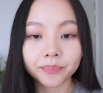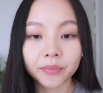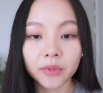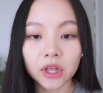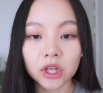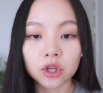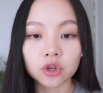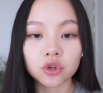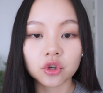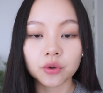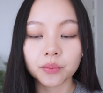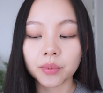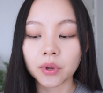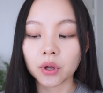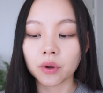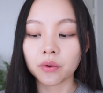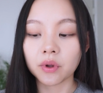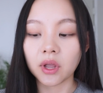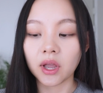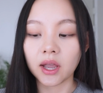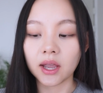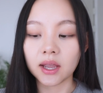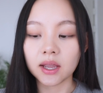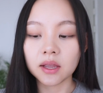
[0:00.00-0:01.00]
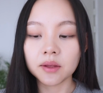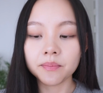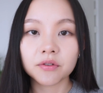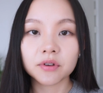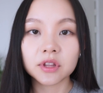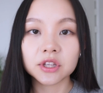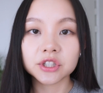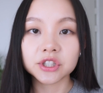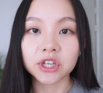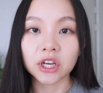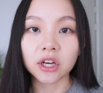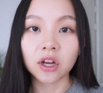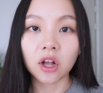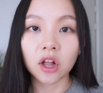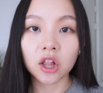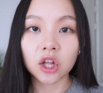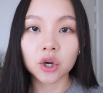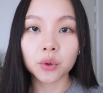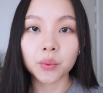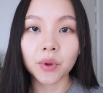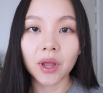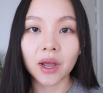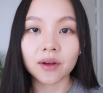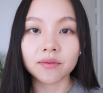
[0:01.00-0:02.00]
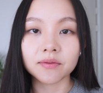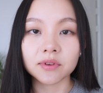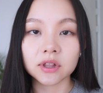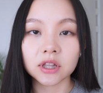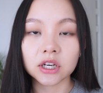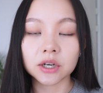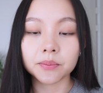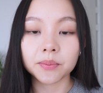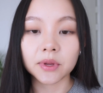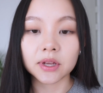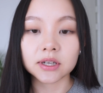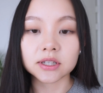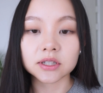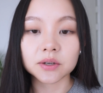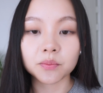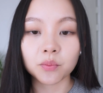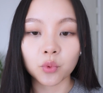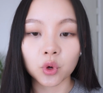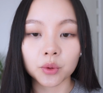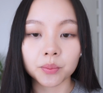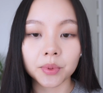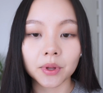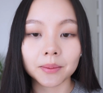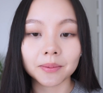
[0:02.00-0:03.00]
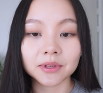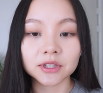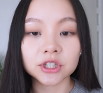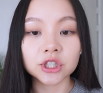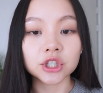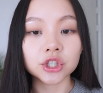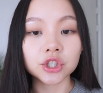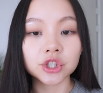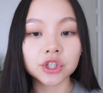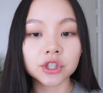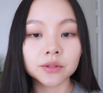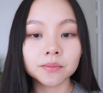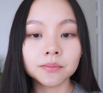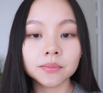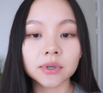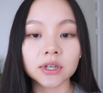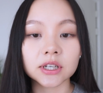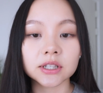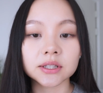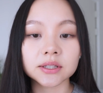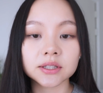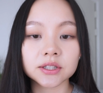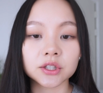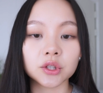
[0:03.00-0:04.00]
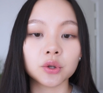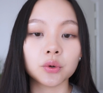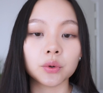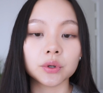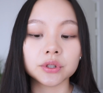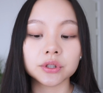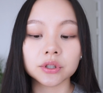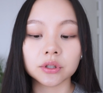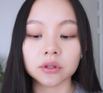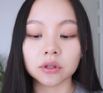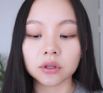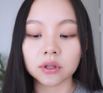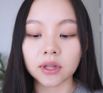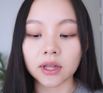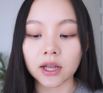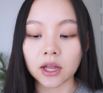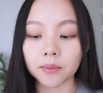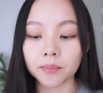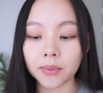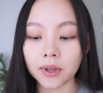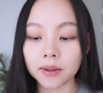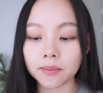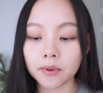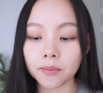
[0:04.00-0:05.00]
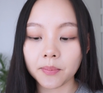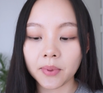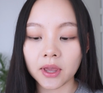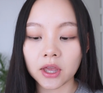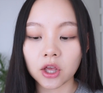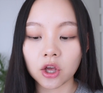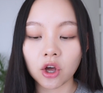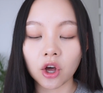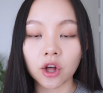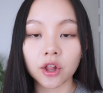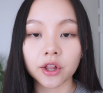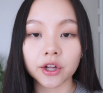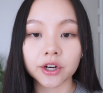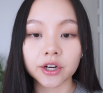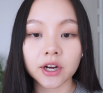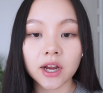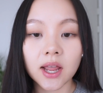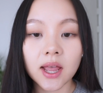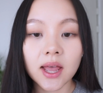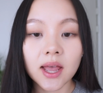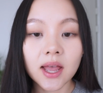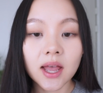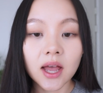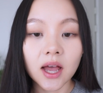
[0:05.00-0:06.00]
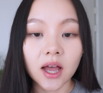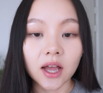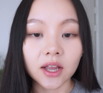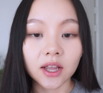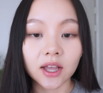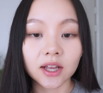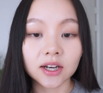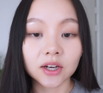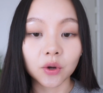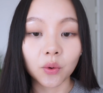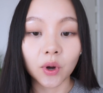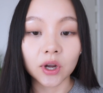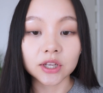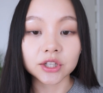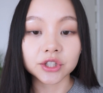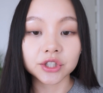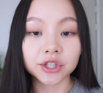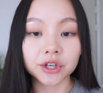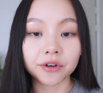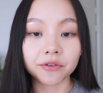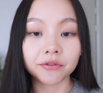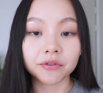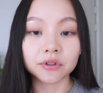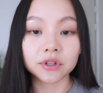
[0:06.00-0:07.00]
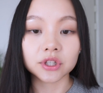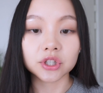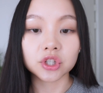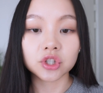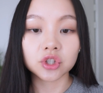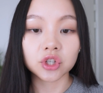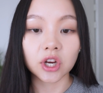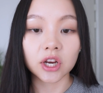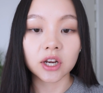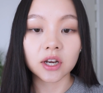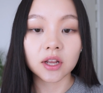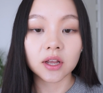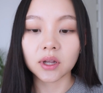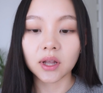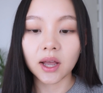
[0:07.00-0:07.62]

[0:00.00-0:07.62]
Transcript: You should be okay. For the shade color, we have a little bit more pigmentation, but it's still going to look like a baby pink color. Again, quite sheer for this shade.